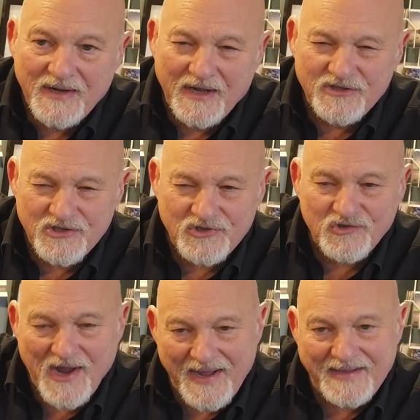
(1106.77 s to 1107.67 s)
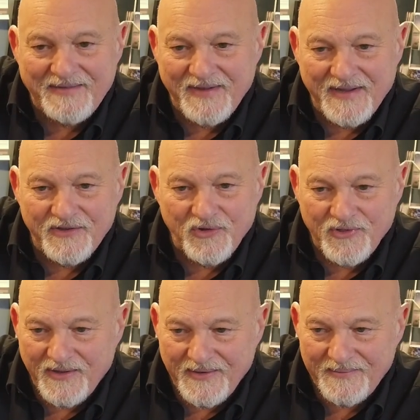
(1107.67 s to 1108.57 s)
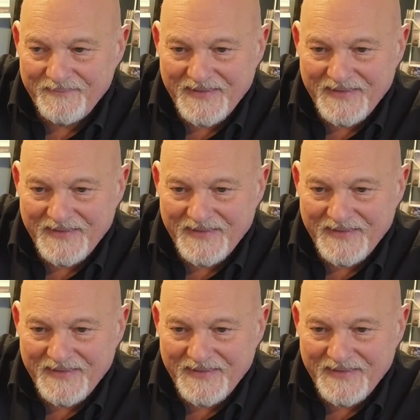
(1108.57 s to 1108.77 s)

and just try and give it another